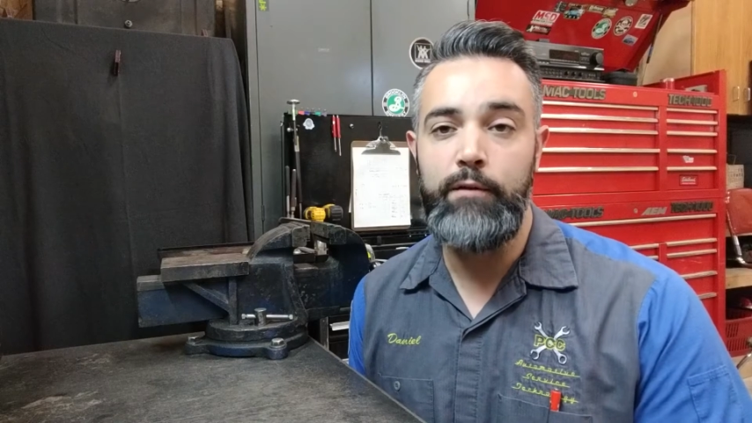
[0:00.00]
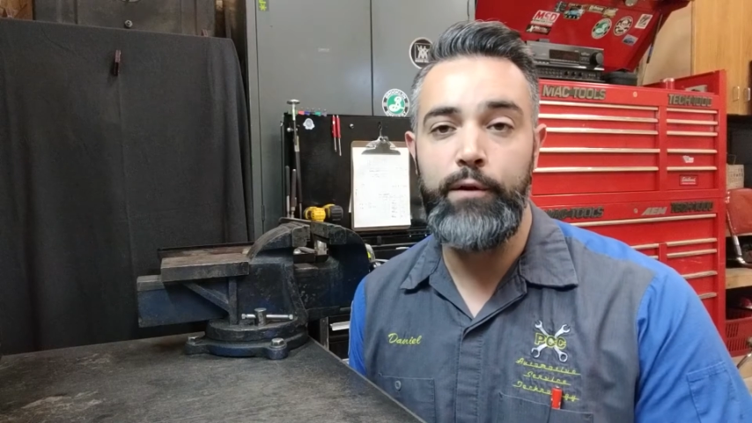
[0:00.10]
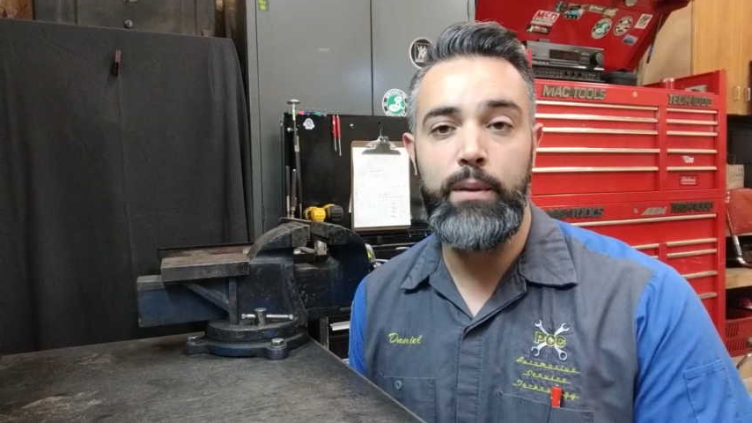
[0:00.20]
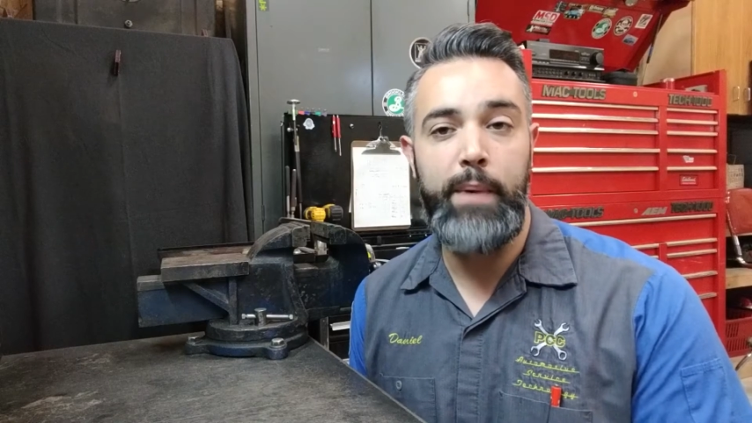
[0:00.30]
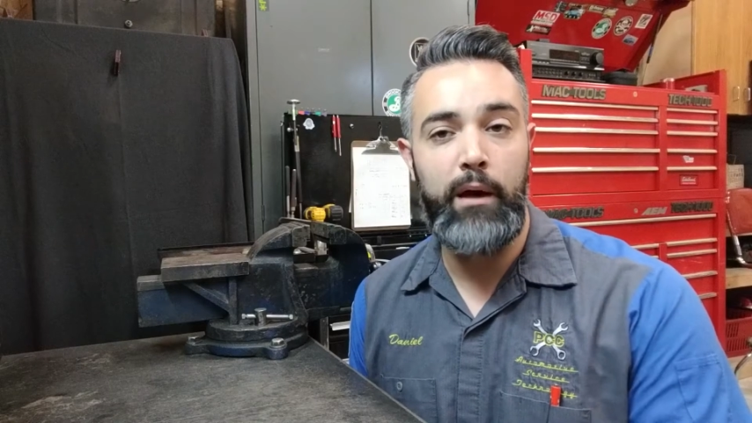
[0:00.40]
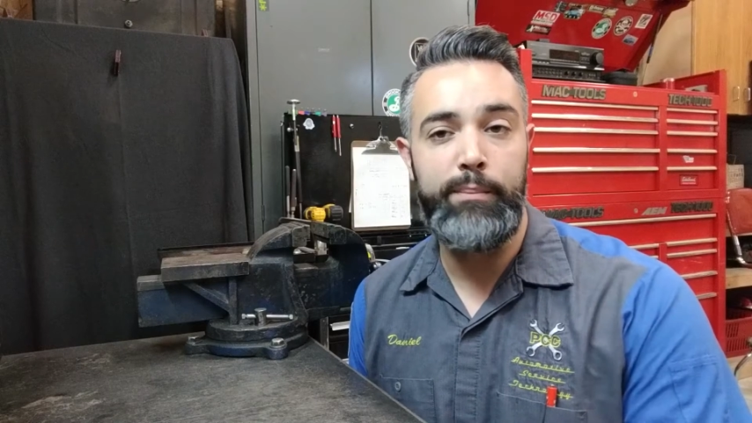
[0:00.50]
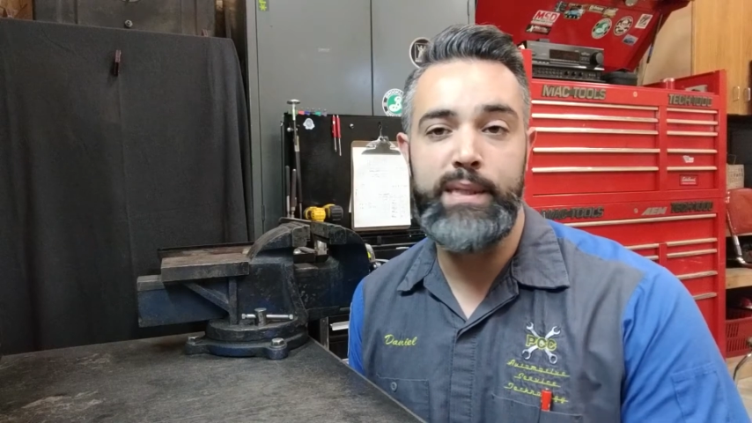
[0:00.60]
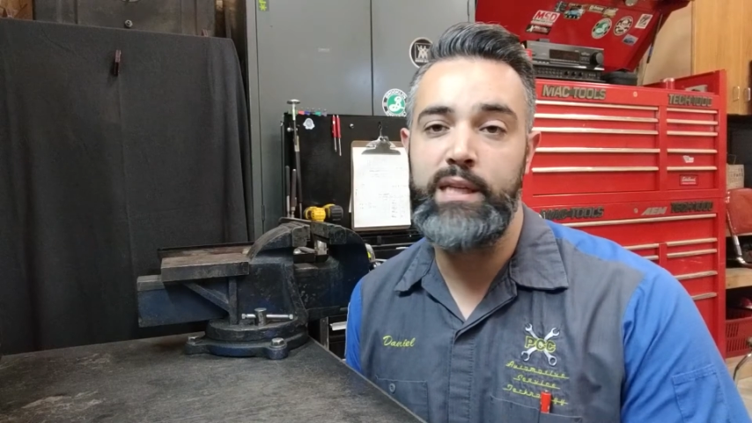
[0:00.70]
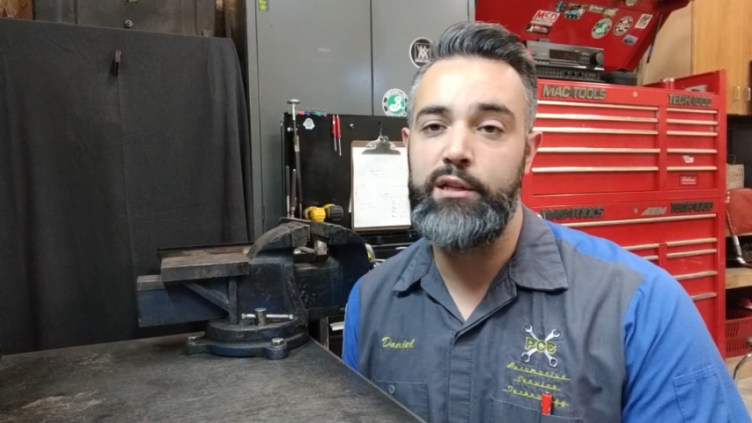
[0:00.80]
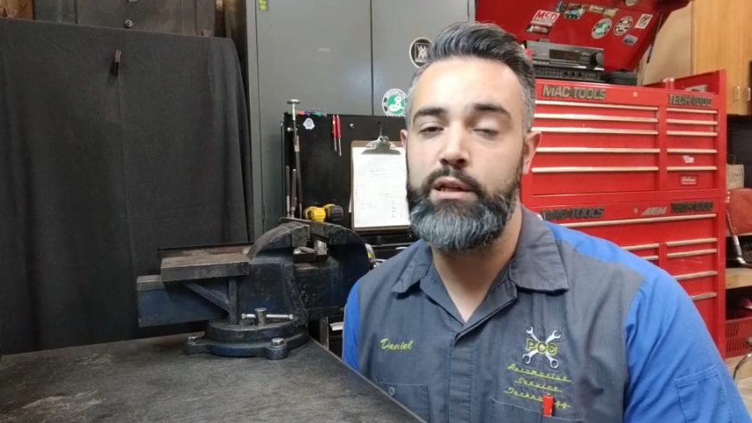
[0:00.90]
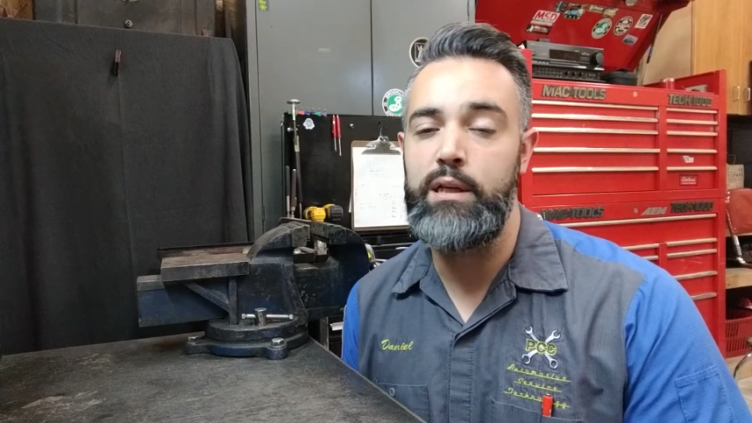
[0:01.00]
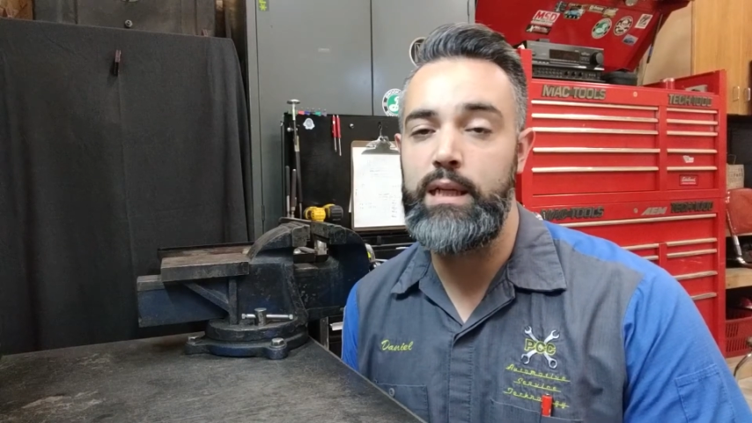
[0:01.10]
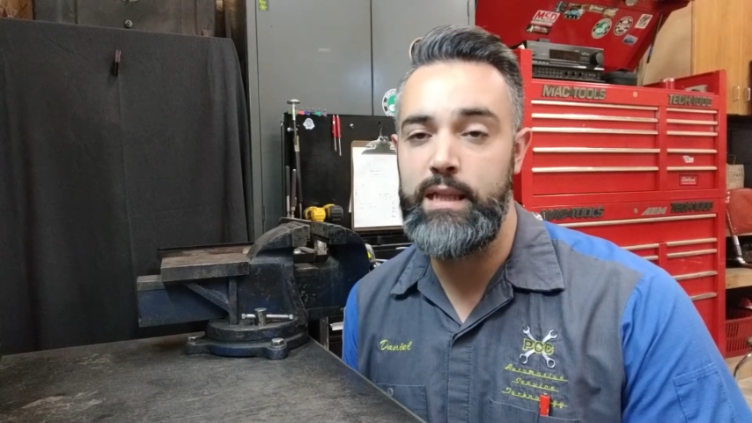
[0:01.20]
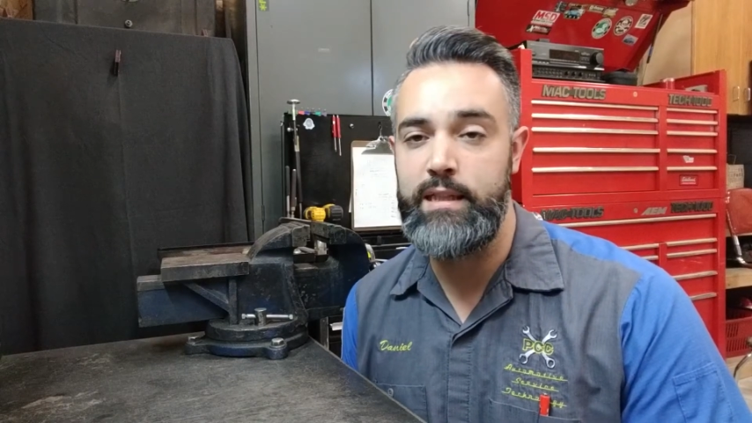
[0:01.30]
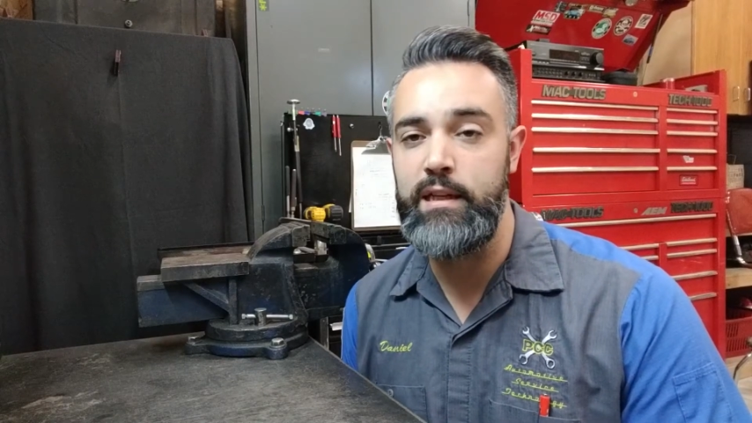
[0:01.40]
for the pedal position
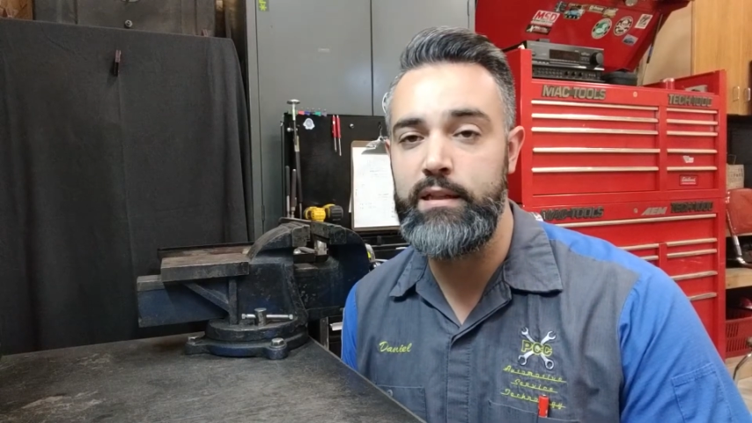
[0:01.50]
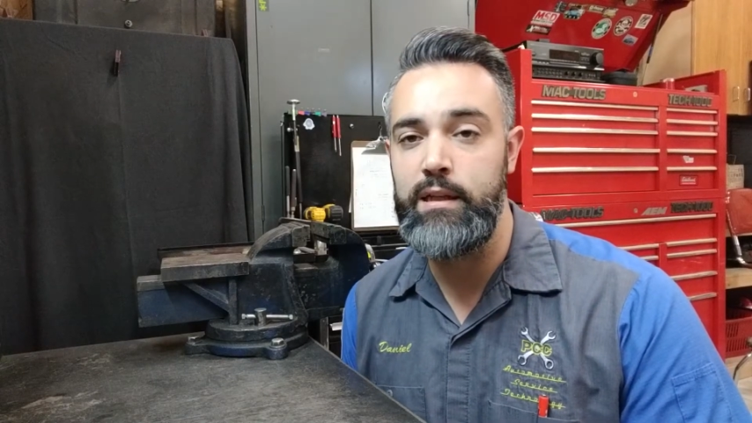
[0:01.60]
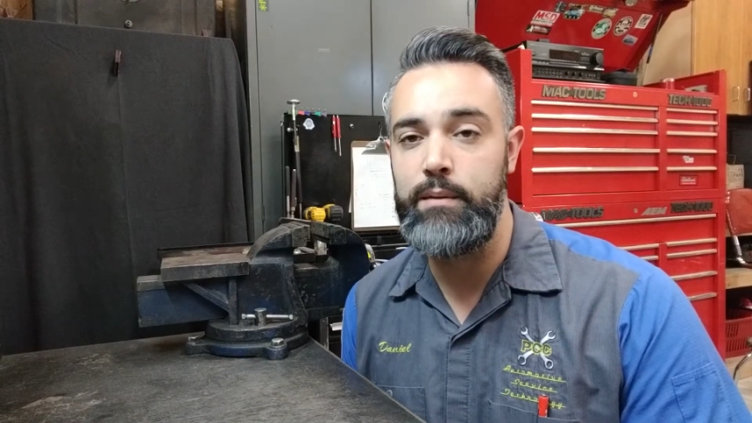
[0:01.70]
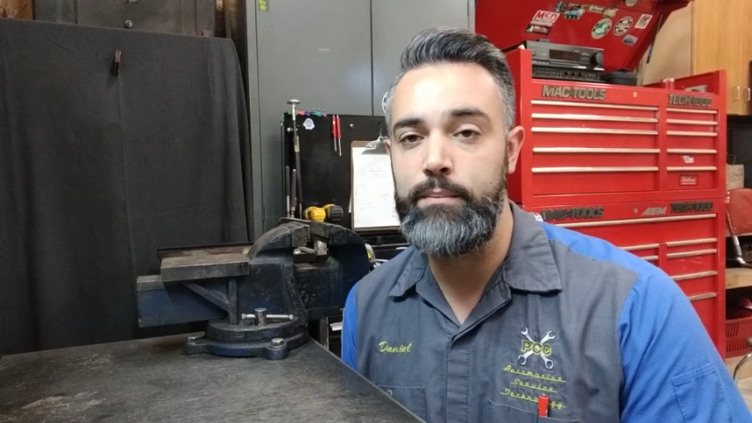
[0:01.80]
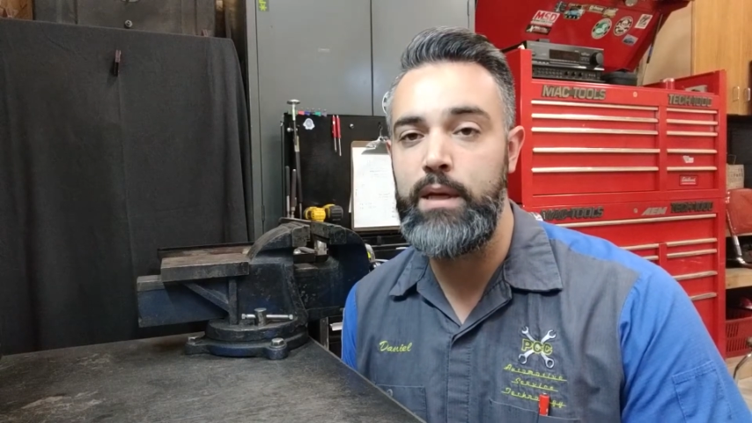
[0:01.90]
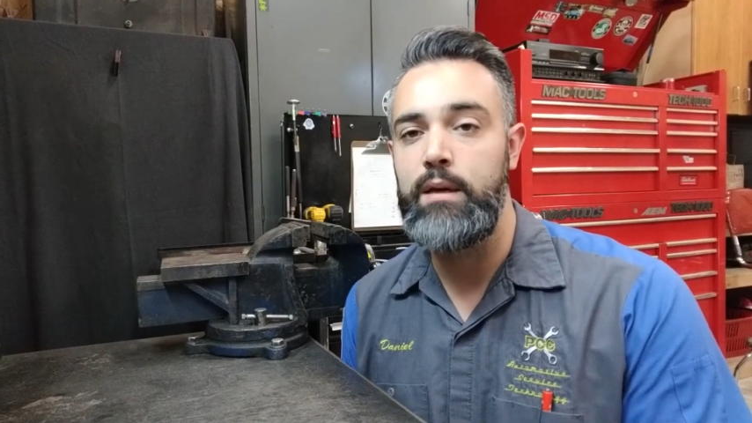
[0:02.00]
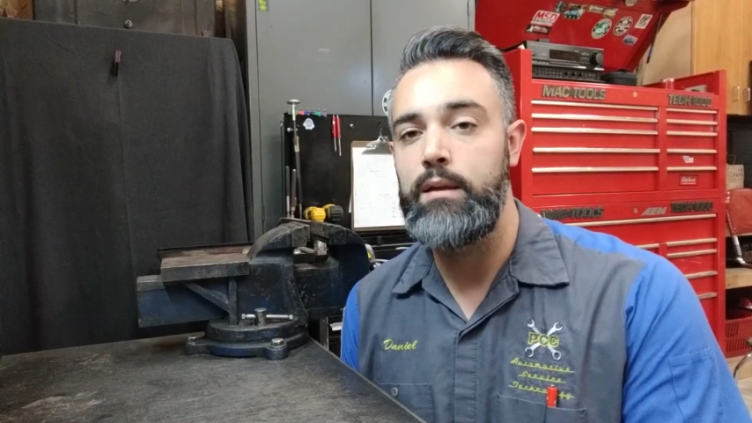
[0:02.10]
in the system.